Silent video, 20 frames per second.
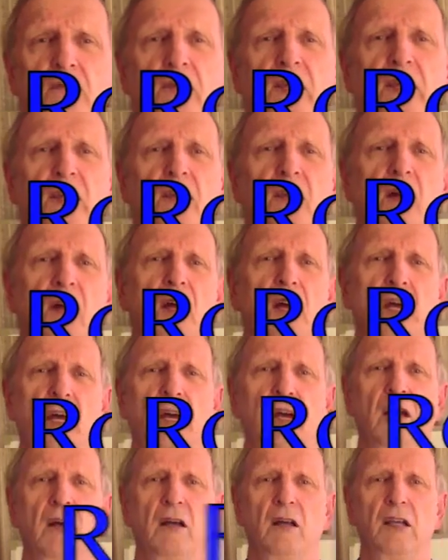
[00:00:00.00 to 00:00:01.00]
be
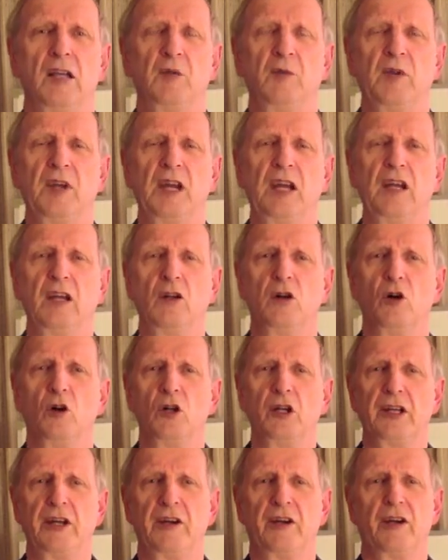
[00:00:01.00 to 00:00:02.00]
eliminating a
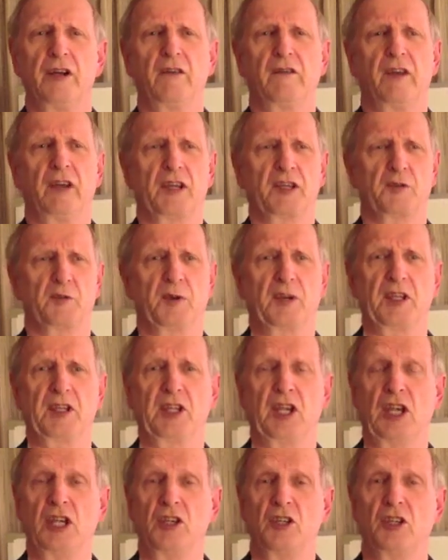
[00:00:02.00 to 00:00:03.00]
whole area of
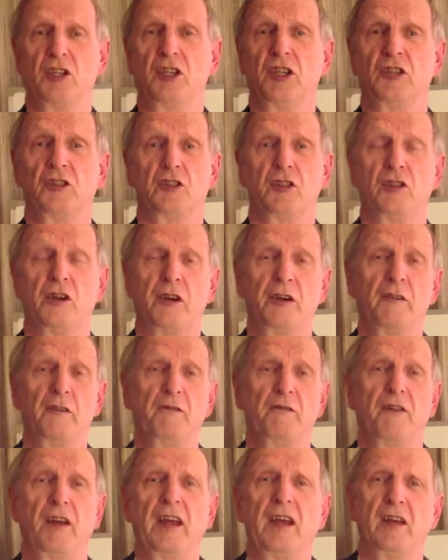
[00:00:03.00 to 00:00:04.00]
expectation that you're going to
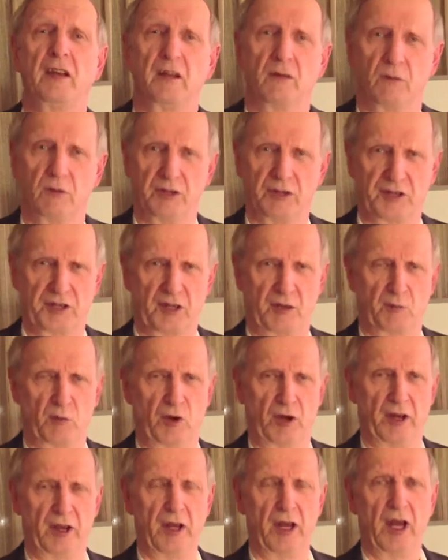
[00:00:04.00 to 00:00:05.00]
fail with
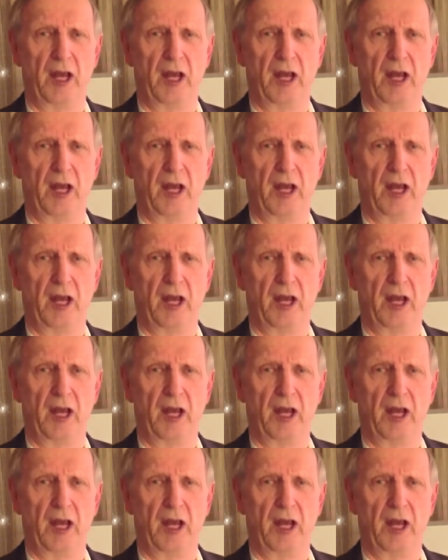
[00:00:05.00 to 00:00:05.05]
someone.